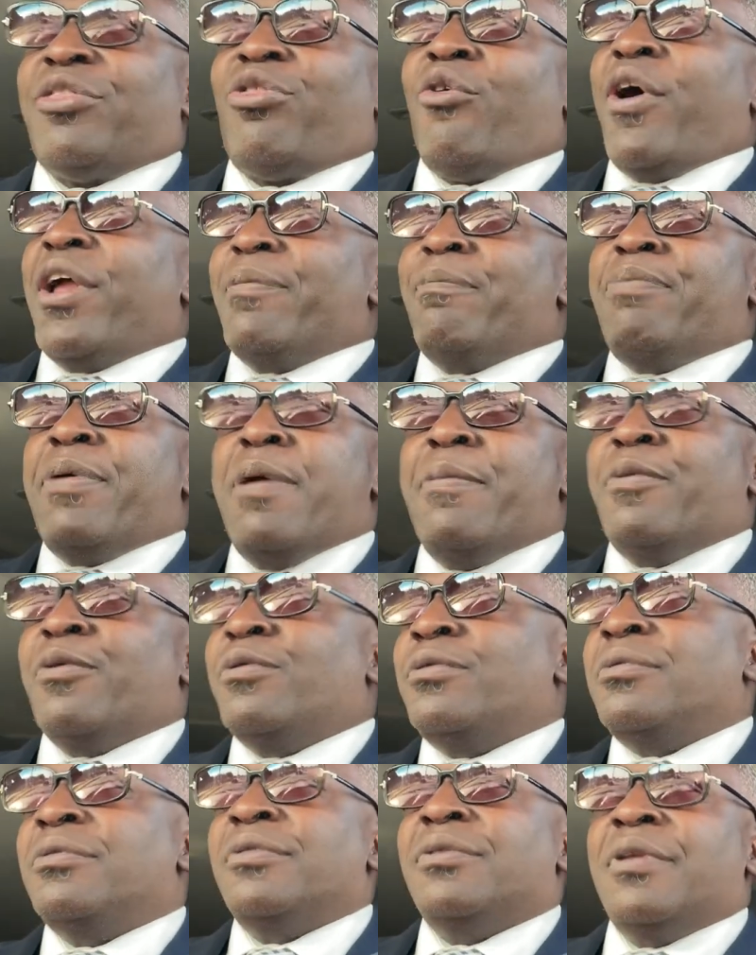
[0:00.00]
threaten
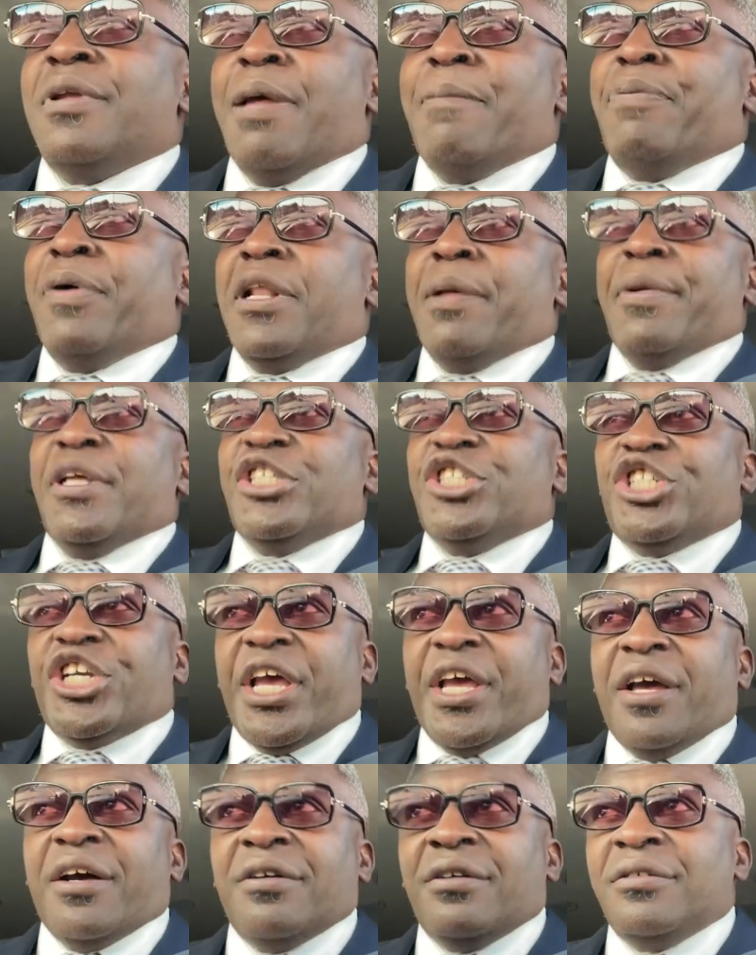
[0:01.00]
people and put them in
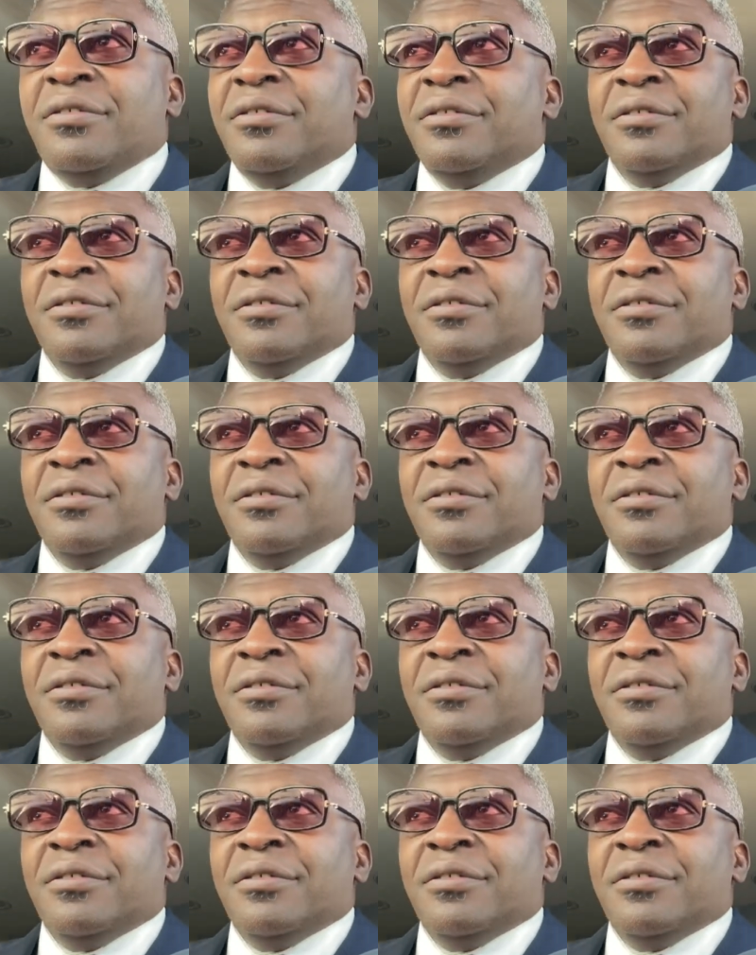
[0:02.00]
jail.